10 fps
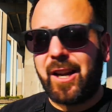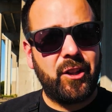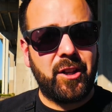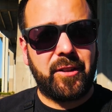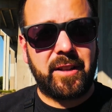
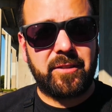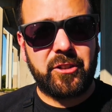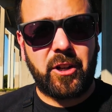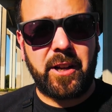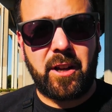don't know, that's the
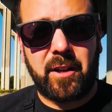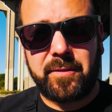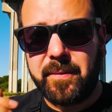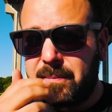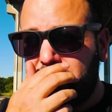trade-off.
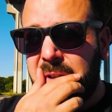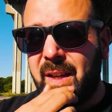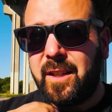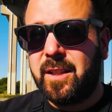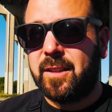
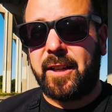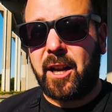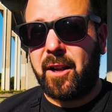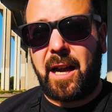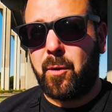Like
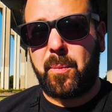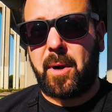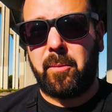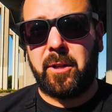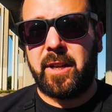I would
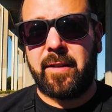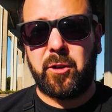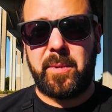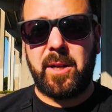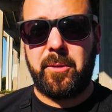probably
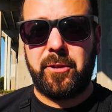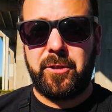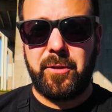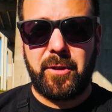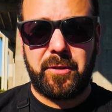never be able to
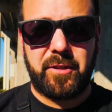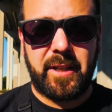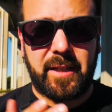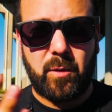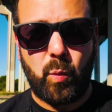do those
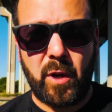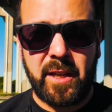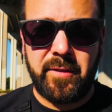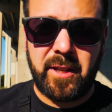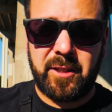like
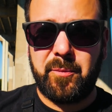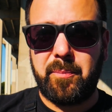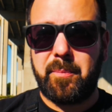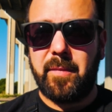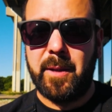weaving
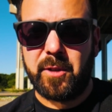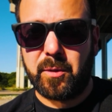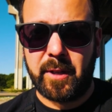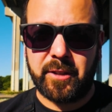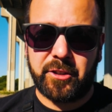in
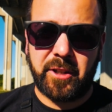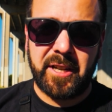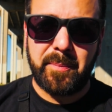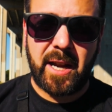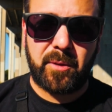between the
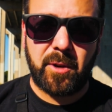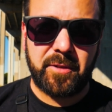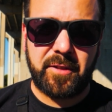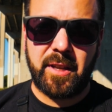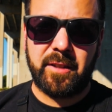tree
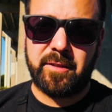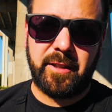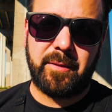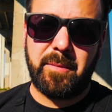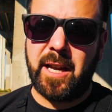backwards things
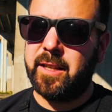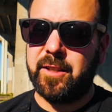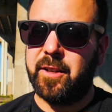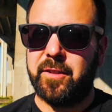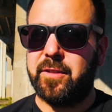like Matty
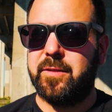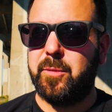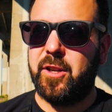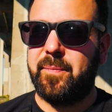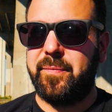does,
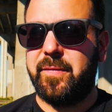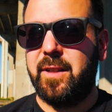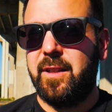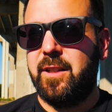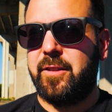but
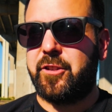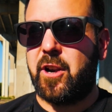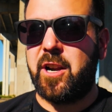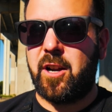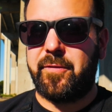the
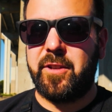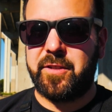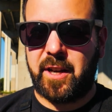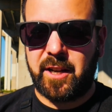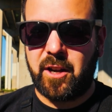trade-off
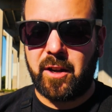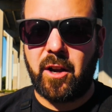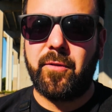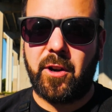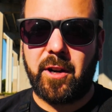is I can
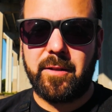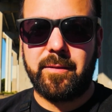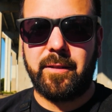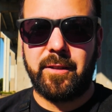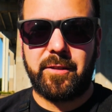hover.
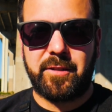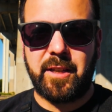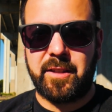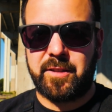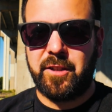just
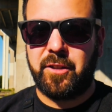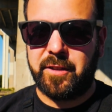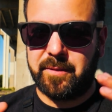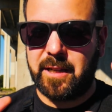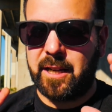stay still
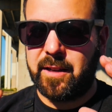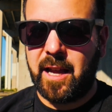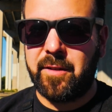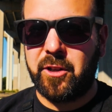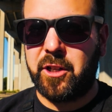and
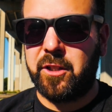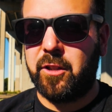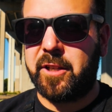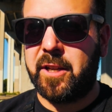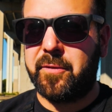have a good
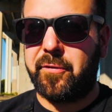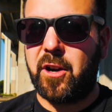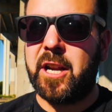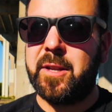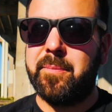looking
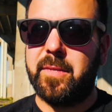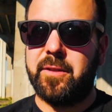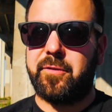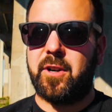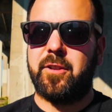frame
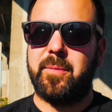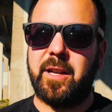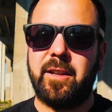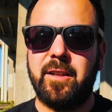in front of me.